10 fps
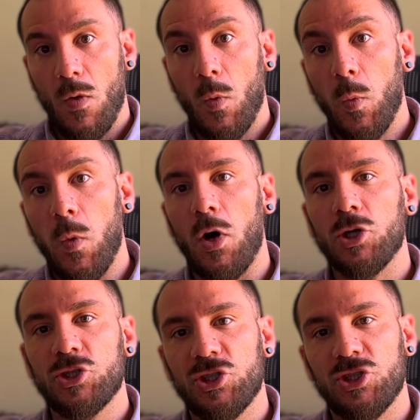
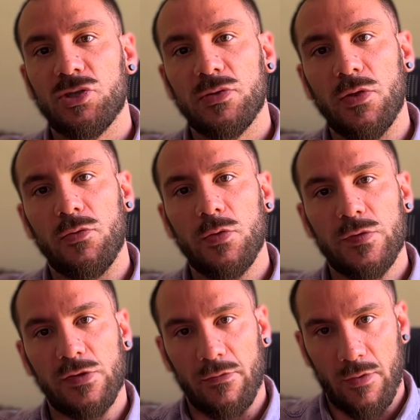Wash the
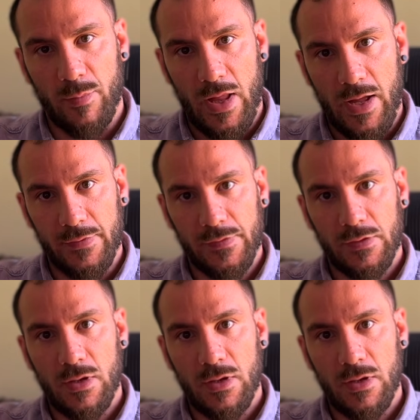roots of your plant,